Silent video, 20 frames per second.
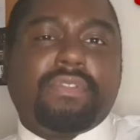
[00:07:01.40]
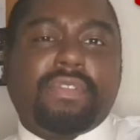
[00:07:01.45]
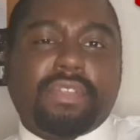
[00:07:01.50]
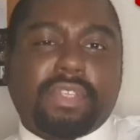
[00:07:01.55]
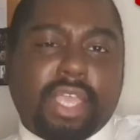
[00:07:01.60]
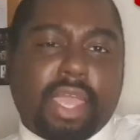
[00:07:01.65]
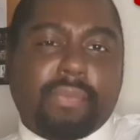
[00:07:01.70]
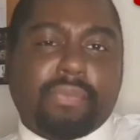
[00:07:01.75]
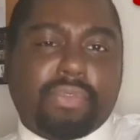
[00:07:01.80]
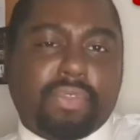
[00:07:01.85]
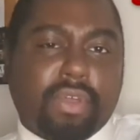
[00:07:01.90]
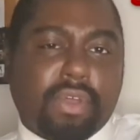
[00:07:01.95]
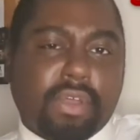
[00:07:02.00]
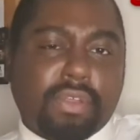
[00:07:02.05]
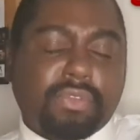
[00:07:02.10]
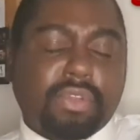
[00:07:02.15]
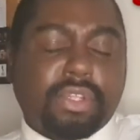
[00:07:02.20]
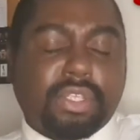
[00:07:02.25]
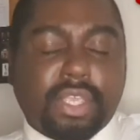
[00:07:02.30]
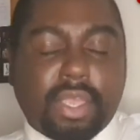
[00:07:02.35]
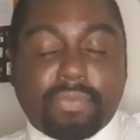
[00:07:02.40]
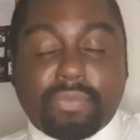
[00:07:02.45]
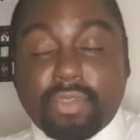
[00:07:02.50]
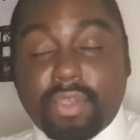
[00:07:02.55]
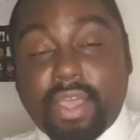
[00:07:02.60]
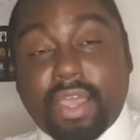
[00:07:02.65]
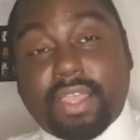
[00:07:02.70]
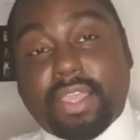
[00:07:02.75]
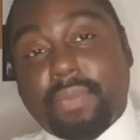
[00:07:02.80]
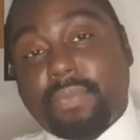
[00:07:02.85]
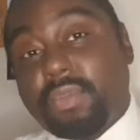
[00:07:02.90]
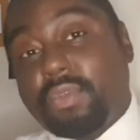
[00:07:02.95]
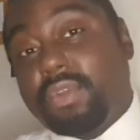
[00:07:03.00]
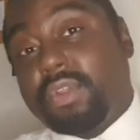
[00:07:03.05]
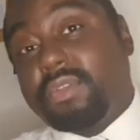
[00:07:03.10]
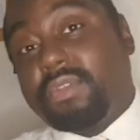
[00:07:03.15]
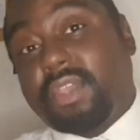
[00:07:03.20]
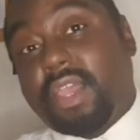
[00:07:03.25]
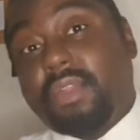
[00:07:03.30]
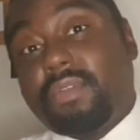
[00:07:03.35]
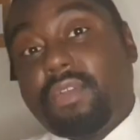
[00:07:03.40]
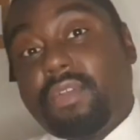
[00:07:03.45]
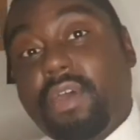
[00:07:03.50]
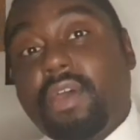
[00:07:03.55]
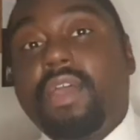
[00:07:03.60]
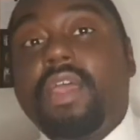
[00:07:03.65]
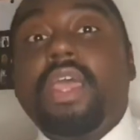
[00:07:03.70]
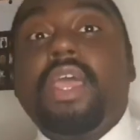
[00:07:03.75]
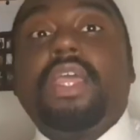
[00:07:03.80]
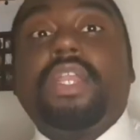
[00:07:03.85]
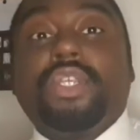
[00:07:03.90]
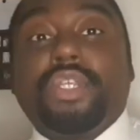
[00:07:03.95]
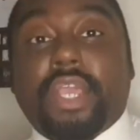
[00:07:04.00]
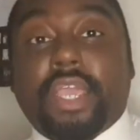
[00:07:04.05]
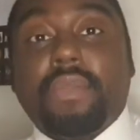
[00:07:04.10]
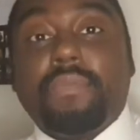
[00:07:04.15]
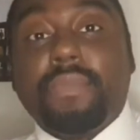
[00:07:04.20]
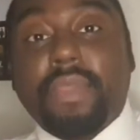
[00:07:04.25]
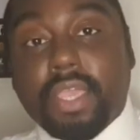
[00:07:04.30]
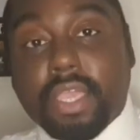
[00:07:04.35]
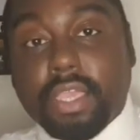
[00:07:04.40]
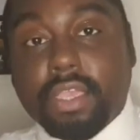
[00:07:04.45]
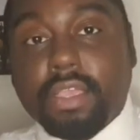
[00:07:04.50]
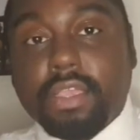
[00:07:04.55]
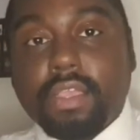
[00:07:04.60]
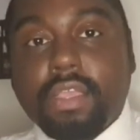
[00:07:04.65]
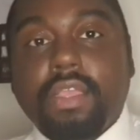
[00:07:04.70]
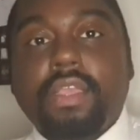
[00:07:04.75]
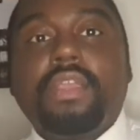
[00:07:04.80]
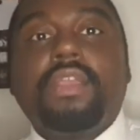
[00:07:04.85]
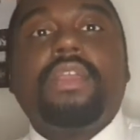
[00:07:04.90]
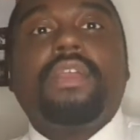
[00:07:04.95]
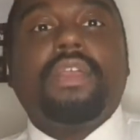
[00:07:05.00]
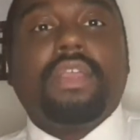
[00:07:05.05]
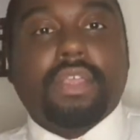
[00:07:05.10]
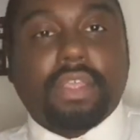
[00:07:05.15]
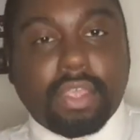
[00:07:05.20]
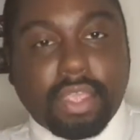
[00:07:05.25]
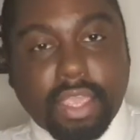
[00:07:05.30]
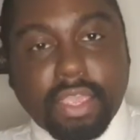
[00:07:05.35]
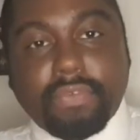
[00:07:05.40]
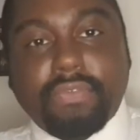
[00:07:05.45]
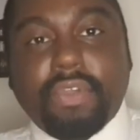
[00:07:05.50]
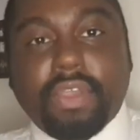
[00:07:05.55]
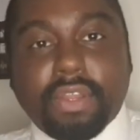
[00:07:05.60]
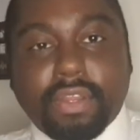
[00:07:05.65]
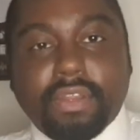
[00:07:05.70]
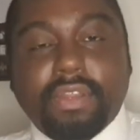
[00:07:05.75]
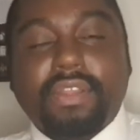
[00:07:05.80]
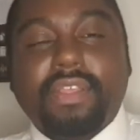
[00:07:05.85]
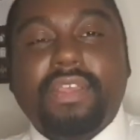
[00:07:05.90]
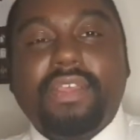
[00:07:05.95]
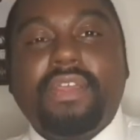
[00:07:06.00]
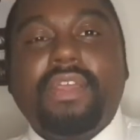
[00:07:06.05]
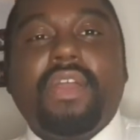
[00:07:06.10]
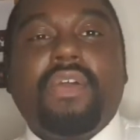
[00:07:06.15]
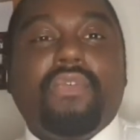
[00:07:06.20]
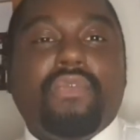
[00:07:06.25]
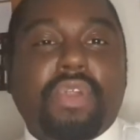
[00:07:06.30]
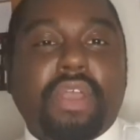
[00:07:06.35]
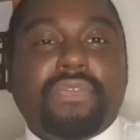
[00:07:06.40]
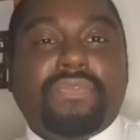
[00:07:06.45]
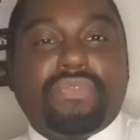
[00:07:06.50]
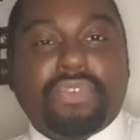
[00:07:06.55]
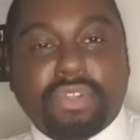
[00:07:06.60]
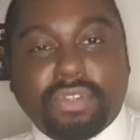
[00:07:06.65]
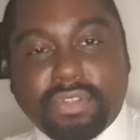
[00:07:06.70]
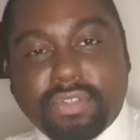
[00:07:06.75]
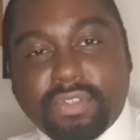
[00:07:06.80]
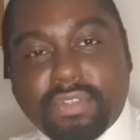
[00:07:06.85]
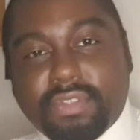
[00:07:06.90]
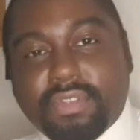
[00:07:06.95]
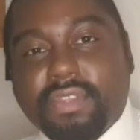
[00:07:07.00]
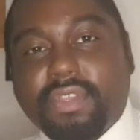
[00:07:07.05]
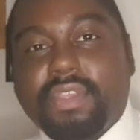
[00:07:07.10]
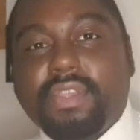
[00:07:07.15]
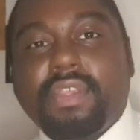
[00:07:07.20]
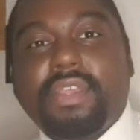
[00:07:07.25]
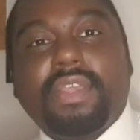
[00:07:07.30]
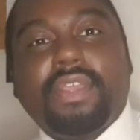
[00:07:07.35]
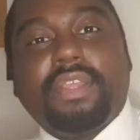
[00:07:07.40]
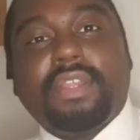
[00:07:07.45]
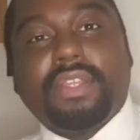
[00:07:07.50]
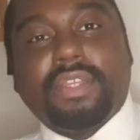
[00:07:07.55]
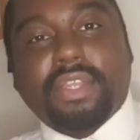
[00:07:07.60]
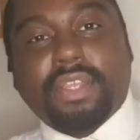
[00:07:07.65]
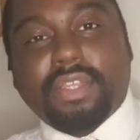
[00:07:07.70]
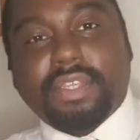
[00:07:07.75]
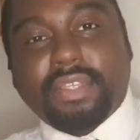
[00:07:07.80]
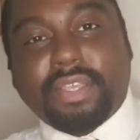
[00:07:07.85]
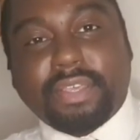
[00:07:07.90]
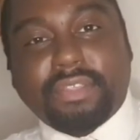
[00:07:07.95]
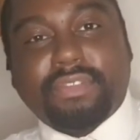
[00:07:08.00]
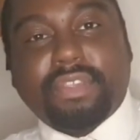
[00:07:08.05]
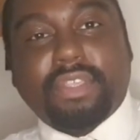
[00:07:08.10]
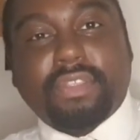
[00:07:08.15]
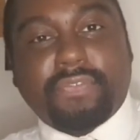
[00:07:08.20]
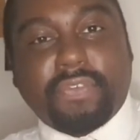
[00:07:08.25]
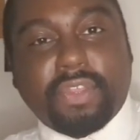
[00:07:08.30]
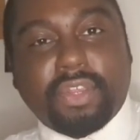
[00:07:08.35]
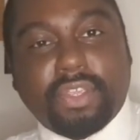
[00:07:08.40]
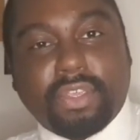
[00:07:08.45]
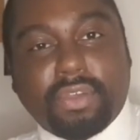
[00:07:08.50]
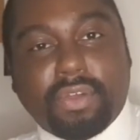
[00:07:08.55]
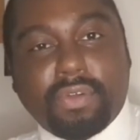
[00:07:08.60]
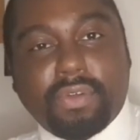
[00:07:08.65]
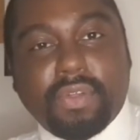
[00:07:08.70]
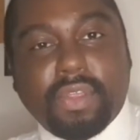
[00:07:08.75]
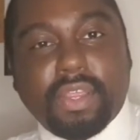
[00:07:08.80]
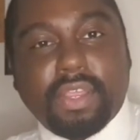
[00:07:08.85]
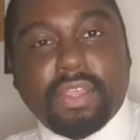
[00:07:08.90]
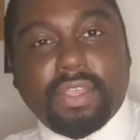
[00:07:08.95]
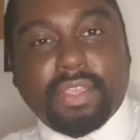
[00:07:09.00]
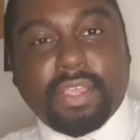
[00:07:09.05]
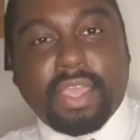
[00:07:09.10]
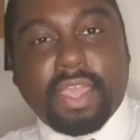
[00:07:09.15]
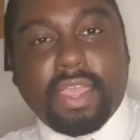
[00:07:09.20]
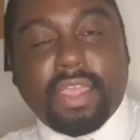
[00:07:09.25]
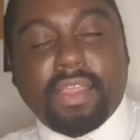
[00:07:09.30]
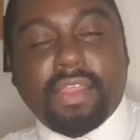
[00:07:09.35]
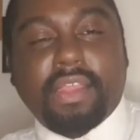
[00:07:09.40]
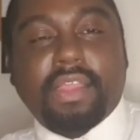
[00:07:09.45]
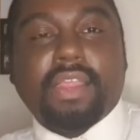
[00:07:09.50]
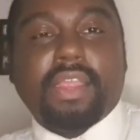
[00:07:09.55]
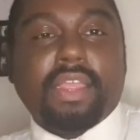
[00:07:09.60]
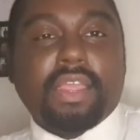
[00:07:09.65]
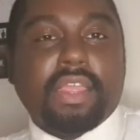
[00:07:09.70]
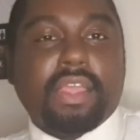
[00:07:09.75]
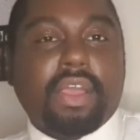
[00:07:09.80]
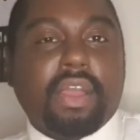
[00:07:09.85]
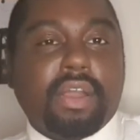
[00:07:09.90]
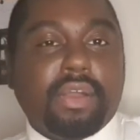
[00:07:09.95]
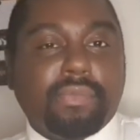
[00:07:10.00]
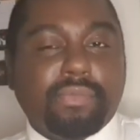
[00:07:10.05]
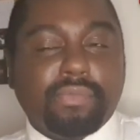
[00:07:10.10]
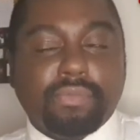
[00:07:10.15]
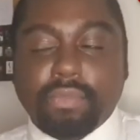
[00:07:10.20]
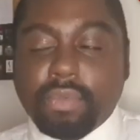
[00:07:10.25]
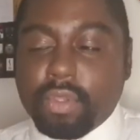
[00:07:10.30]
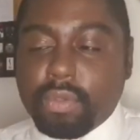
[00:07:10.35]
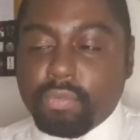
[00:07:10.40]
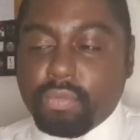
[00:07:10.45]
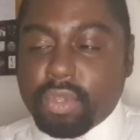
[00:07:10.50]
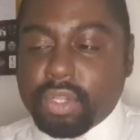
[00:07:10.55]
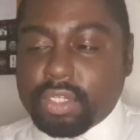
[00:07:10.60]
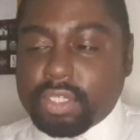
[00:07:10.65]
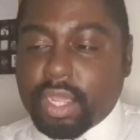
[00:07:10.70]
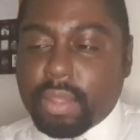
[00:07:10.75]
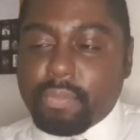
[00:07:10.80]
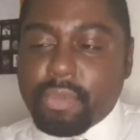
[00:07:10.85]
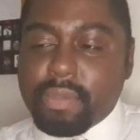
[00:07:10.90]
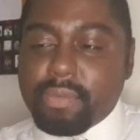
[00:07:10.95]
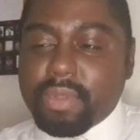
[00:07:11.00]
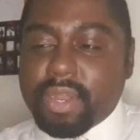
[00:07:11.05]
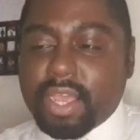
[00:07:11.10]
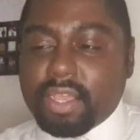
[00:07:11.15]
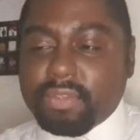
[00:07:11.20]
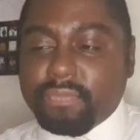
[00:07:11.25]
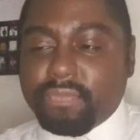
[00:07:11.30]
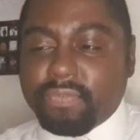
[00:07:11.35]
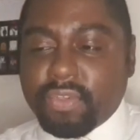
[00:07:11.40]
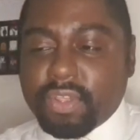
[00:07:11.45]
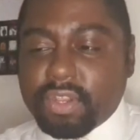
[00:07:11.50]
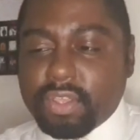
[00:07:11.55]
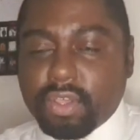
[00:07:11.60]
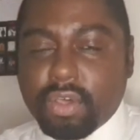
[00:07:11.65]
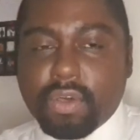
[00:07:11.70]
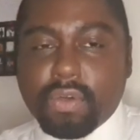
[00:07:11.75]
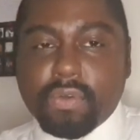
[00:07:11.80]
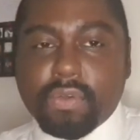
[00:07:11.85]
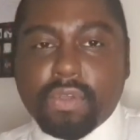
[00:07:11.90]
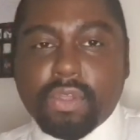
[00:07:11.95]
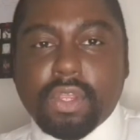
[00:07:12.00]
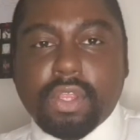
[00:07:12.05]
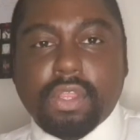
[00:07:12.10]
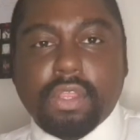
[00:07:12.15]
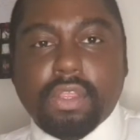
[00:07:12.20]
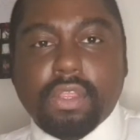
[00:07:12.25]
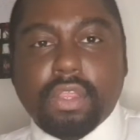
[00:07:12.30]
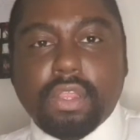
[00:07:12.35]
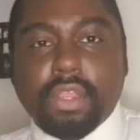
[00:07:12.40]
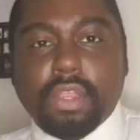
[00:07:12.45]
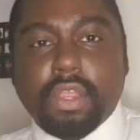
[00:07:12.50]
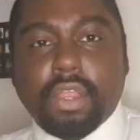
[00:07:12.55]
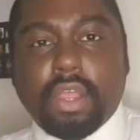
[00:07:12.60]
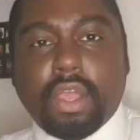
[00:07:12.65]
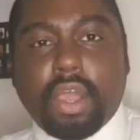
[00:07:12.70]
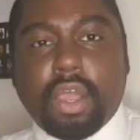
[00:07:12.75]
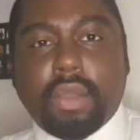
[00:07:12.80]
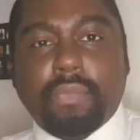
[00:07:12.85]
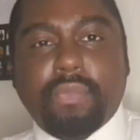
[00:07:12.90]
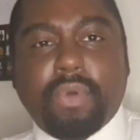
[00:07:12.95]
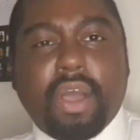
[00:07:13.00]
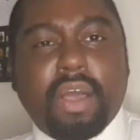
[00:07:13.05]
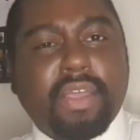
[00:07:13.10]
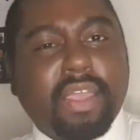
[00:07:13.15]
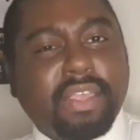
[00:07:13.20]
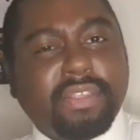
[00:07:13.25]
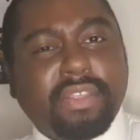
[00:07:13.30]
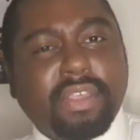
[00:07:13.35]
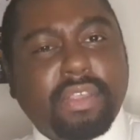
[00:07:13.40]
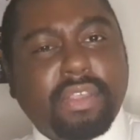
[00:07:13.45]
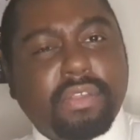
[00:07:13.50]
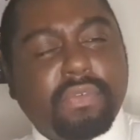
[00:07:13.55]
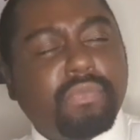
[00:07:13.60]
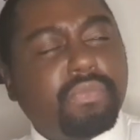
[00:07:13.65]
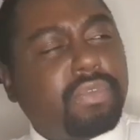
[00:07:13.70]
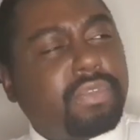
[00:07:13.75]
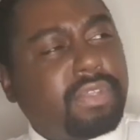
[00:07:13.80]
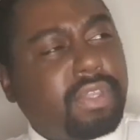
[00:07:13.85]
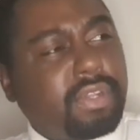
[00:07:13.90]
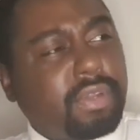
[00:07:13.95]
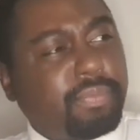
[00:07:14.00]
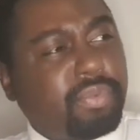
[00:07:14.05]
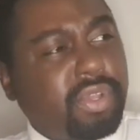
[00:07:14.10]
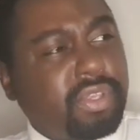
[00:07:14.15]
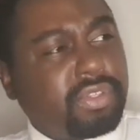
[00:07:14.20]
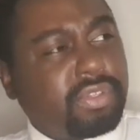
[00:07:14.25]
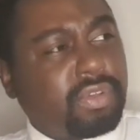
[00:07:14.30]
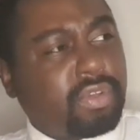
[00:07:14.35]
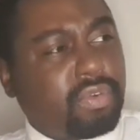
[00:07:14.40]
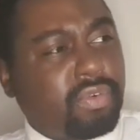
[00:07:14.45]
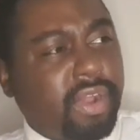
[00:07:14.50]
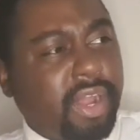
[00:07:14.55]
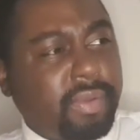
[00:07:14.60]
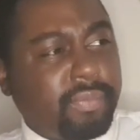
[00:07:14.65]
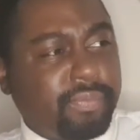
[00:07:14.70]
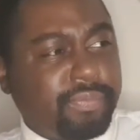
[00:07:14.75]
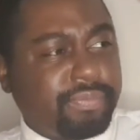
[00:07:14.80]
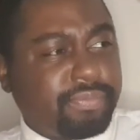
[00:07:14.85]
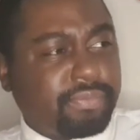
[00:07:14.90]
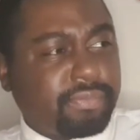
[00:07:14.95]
JME even referenced Yizzy's video, yeah. Which I remember that video. Was it the Prince of Grime?